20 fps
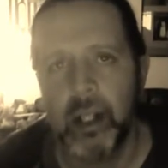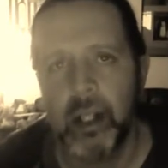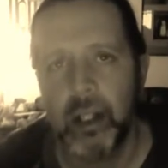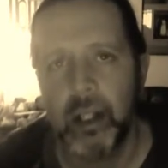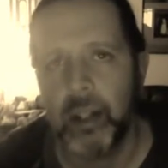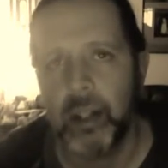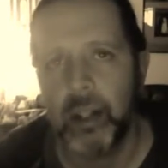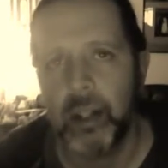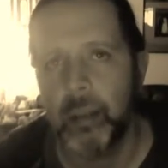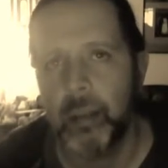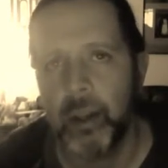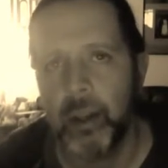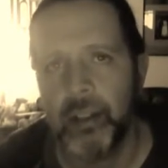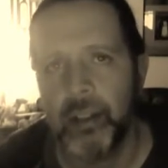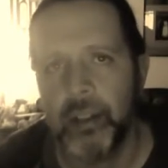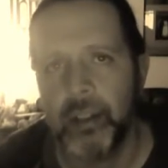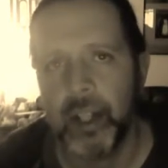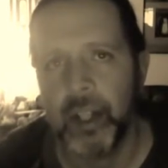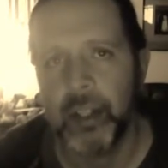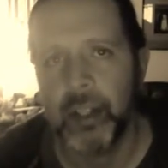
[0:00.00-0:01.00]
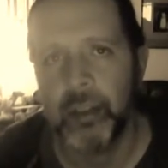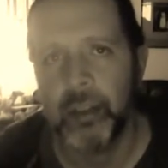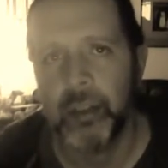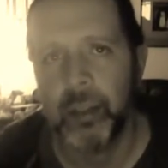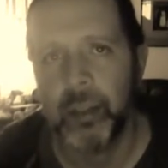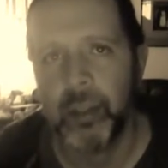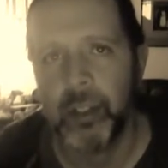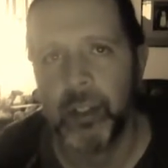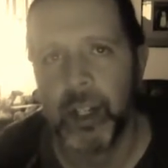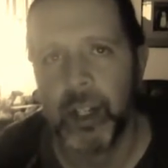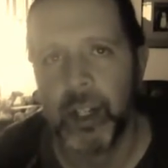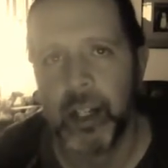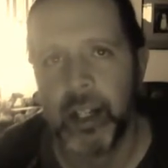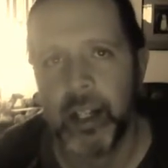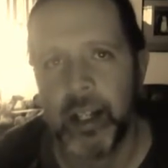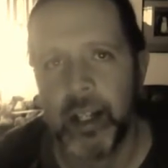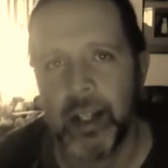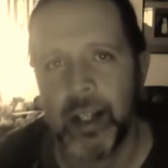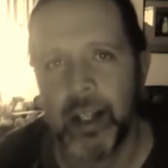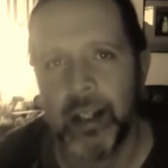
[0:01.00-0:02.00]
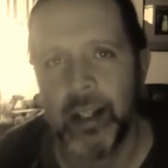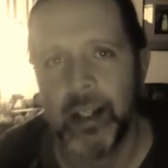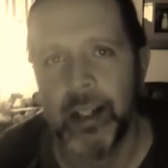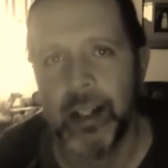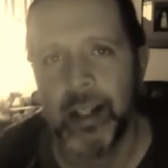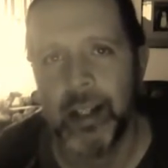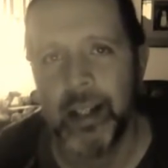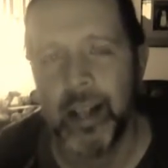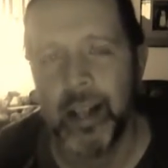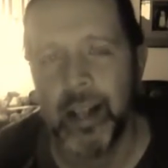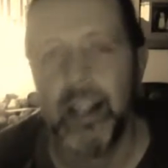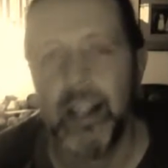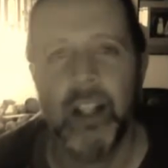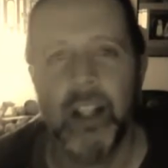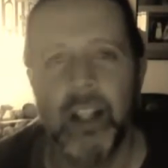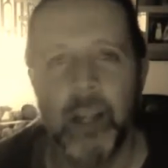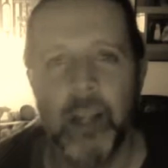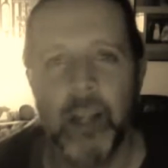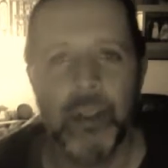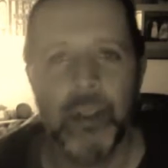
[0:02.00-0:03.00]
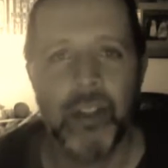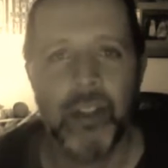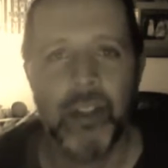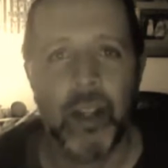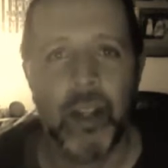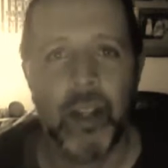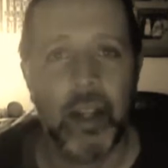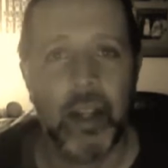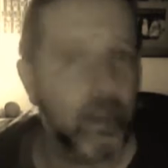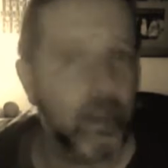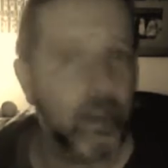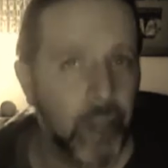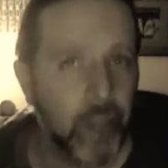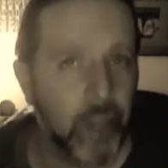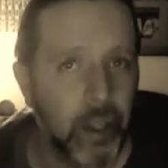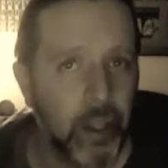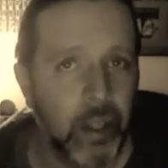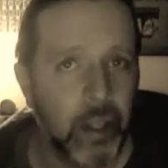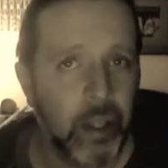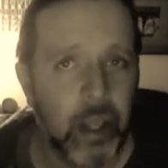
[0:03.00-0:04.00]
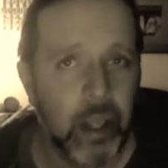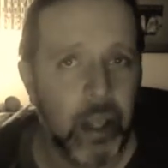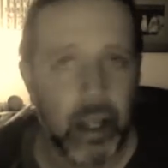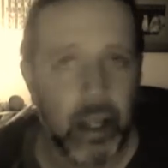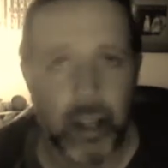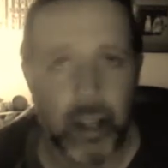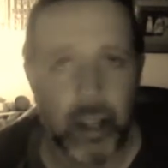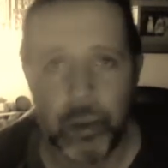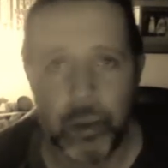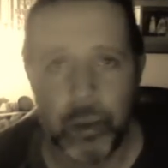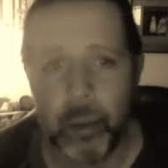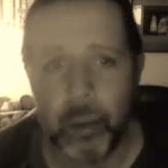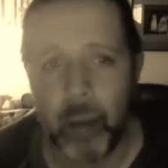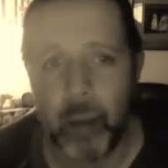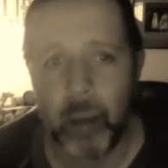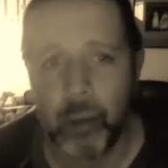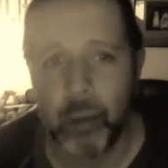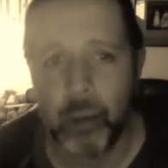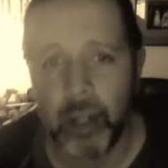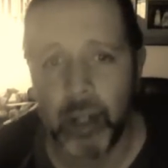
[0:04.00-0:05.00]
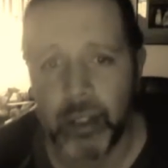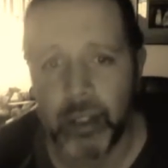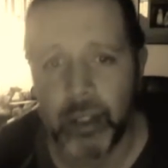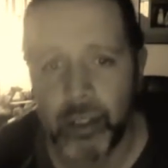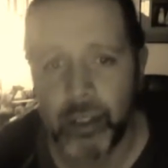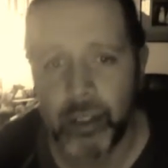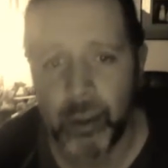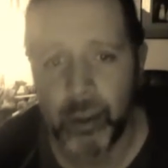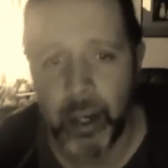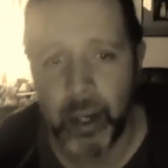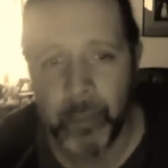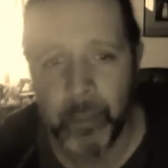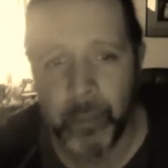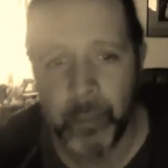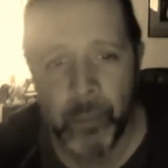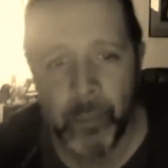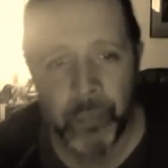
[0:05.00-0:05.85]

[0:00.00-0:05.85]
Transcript: Leonard Part 6, which he Eddie claims he saw that in the theater and threw popcorn at the screen.